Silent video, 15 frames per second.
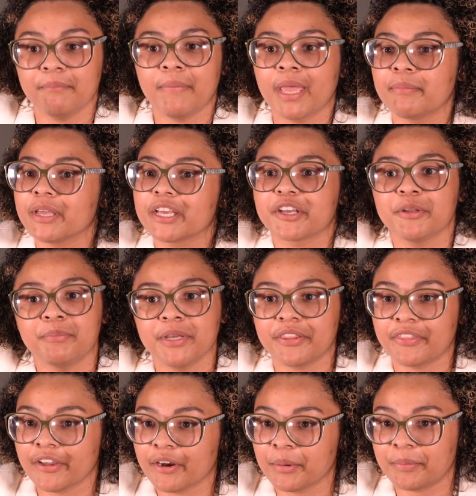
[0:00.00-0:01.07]
Maybe it could be
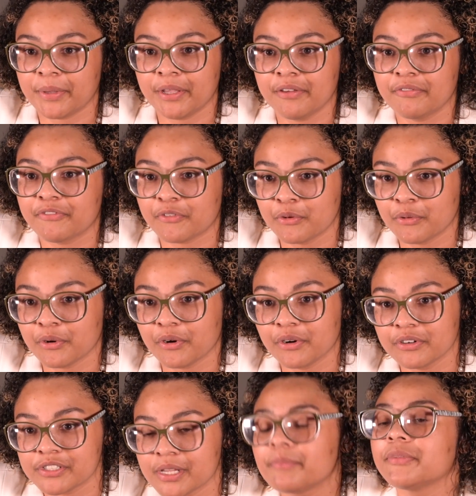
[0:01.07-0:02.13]
therapy
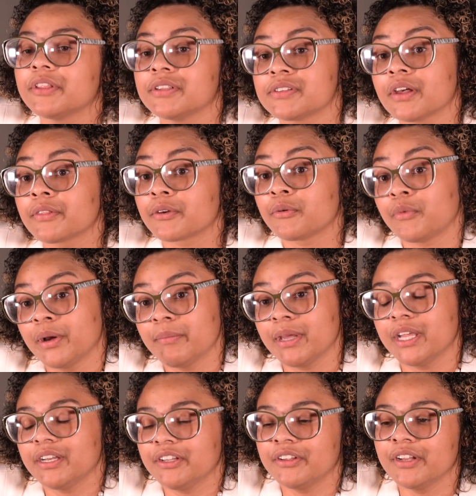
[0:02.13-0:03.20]
for some of these other
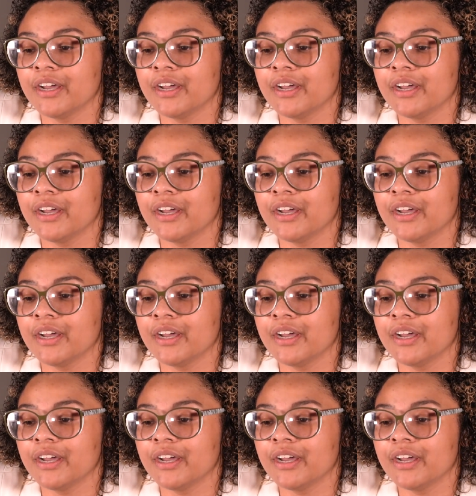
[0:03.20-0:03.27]
women,